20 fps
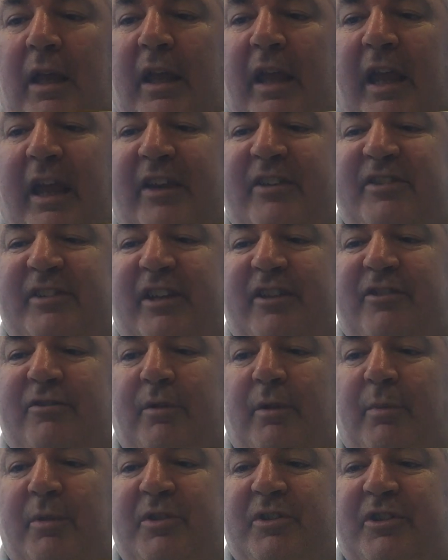
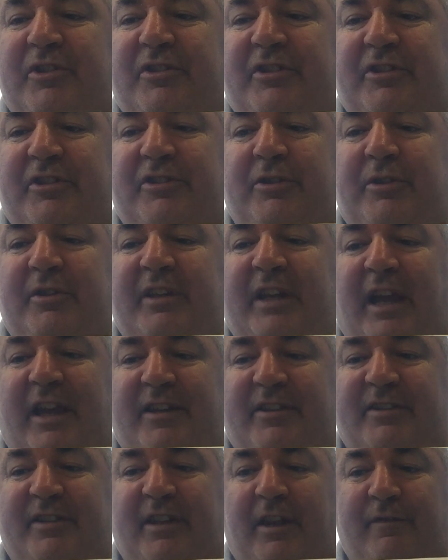accessory, which is the
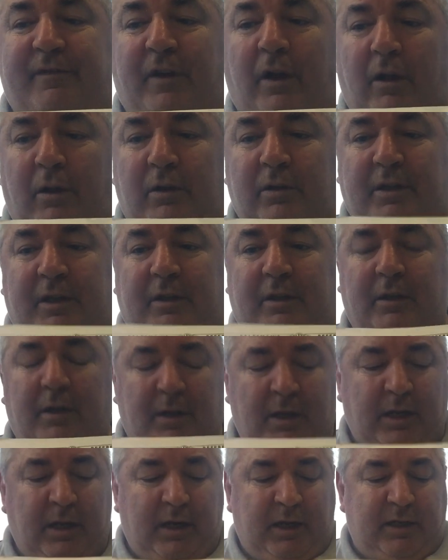suitcase set for Holden.
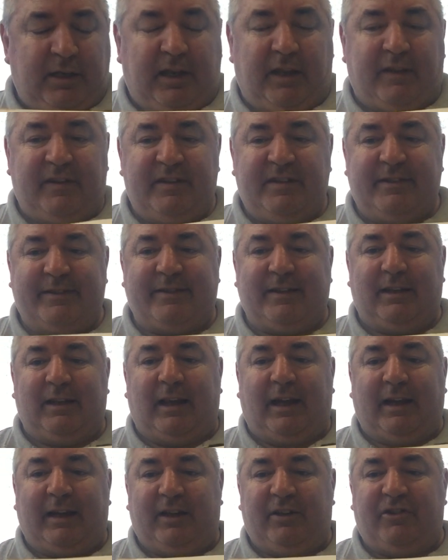Now, this is a
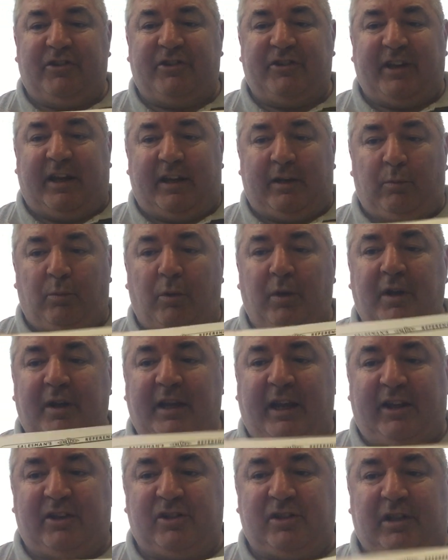luggage set, and what it
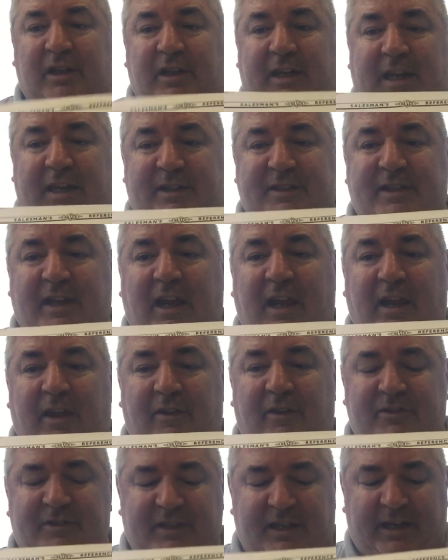actually
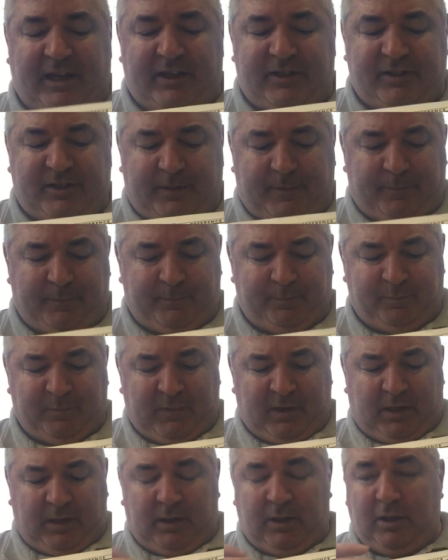entails is
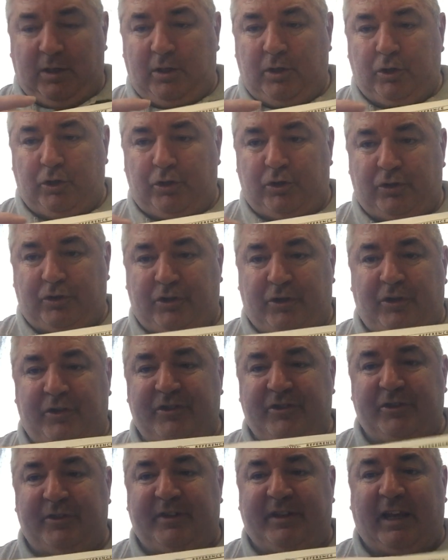two
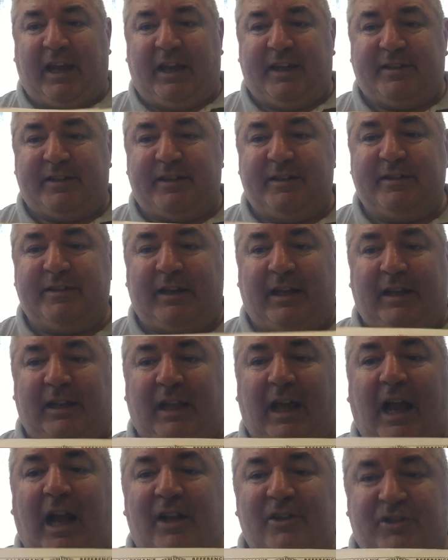suitcases, a
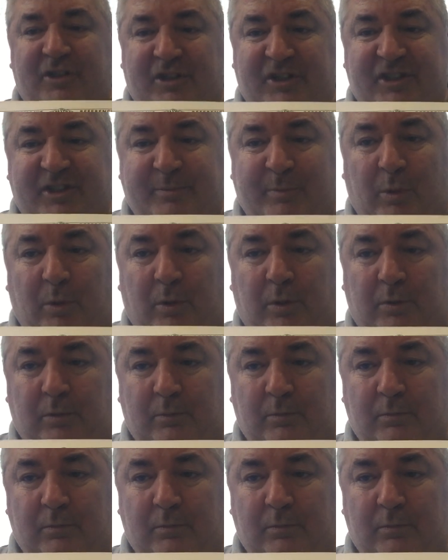large and a small,